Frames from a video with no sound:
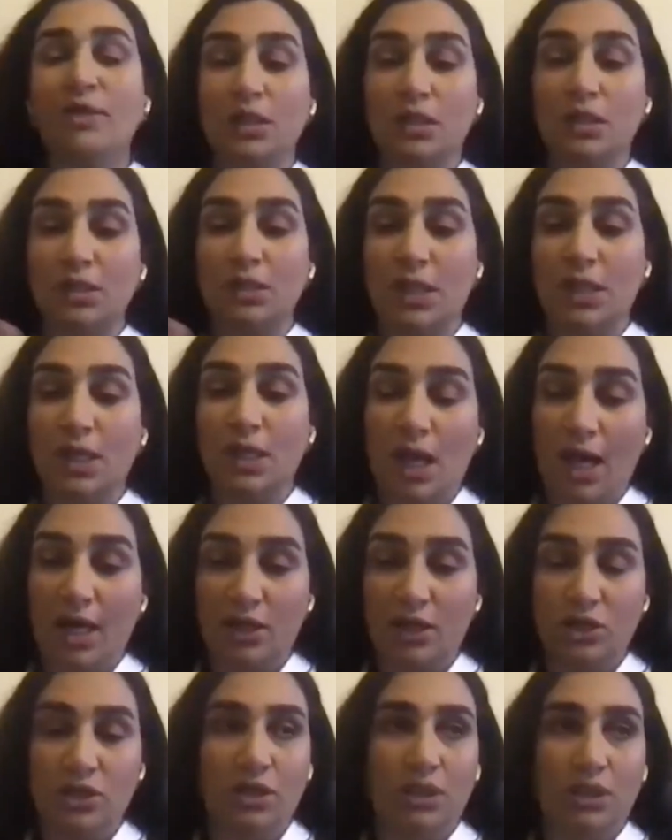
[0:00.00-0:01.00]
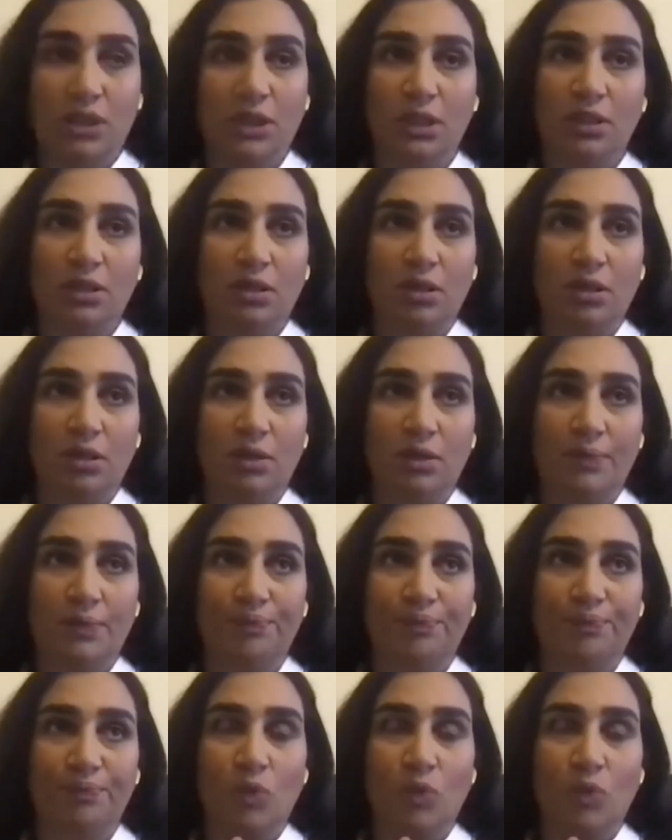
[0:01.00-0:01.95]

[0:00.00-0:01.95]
whether they're actually